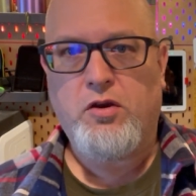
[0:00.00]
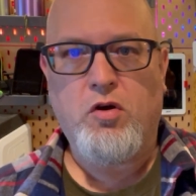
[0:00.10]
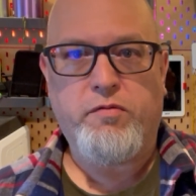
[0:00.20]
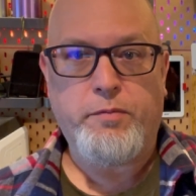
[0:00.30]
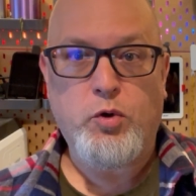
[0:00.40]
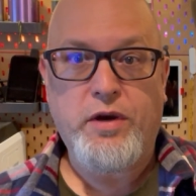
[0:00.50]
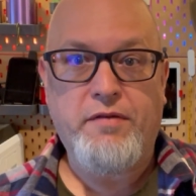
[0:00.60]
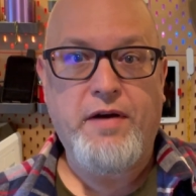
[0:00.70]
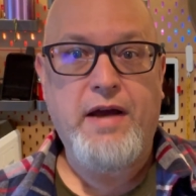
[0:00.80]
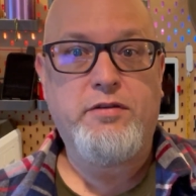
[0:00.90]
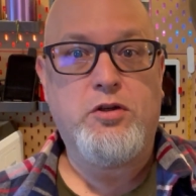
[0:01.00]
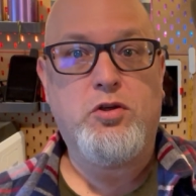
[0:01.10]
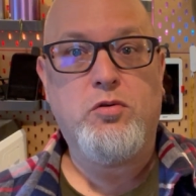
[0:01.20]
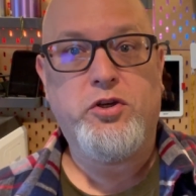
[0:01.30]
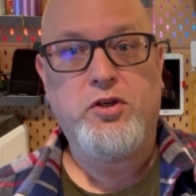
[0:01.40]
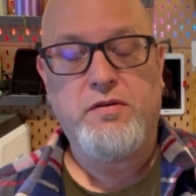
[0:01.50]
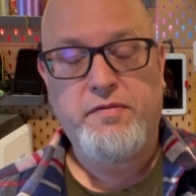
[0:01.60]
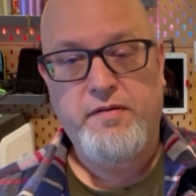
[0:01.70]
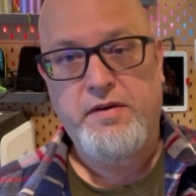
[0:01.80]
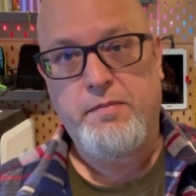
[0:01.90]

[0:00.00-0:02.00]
you go from 25 to 250